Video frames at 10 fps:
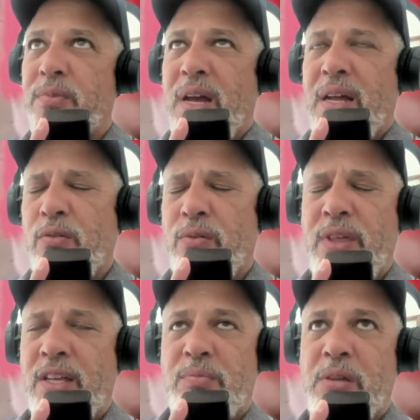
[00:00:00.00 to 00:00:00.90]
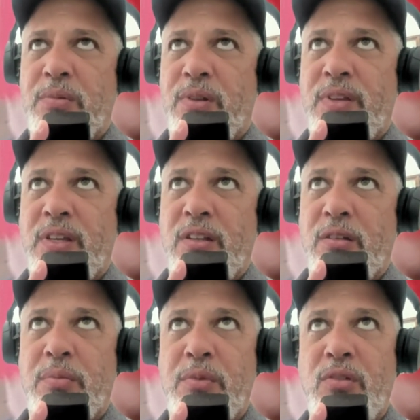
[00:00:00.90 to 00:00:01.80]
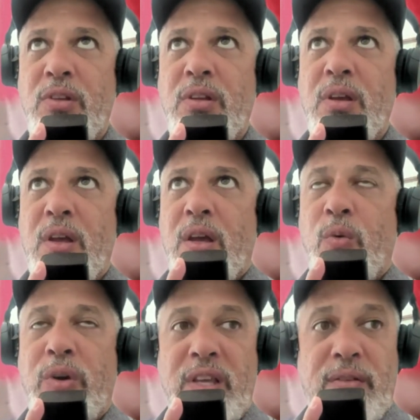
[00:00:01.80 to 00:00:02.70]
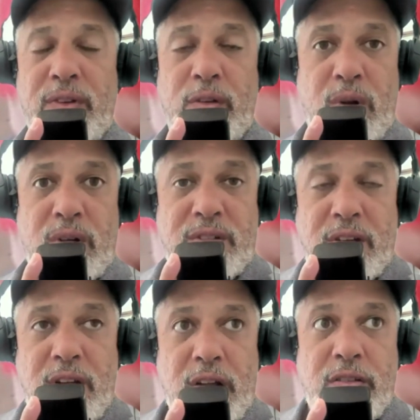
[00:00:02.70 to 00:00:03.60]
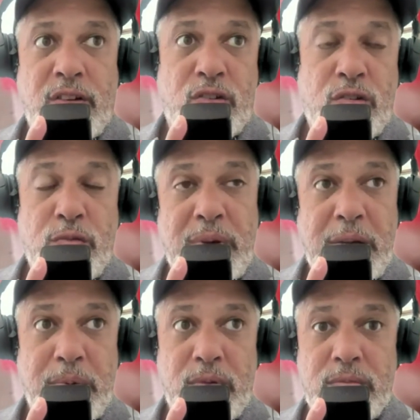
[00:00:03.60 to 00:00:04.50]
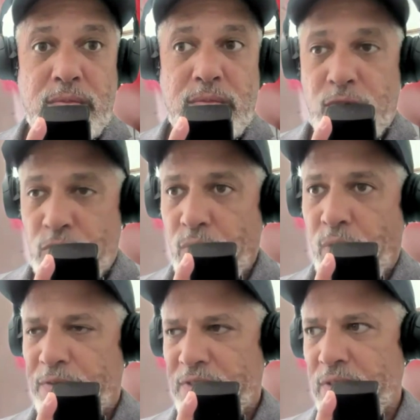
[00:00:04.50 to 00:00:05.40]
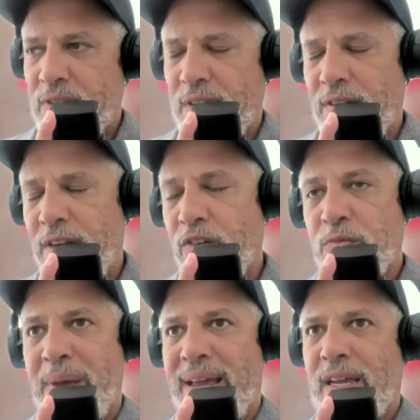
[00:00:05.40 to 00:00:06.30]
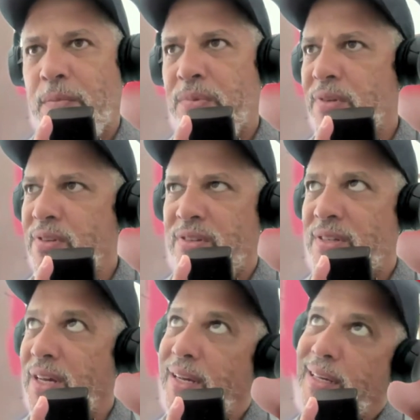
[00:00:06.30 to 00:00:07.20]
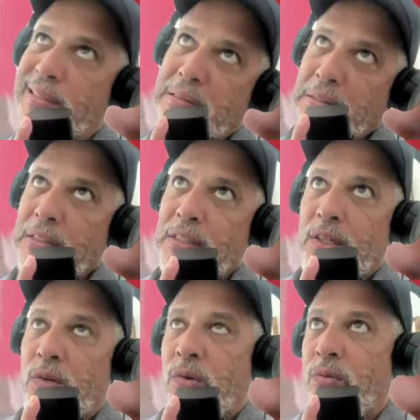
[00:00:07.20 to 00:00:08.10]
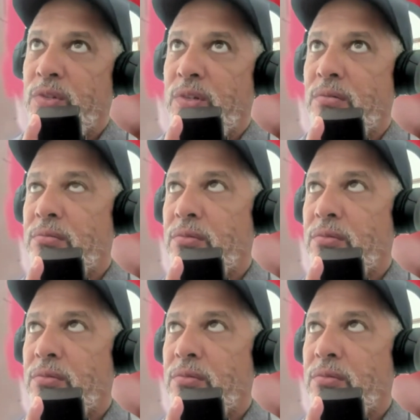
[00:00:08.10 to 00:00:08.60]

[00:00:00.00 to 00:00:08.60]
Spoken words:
under 1,000 people, I think, in the community. Worked there for a little while. So, you got two people, two officers, and the nearest backup is, what was it?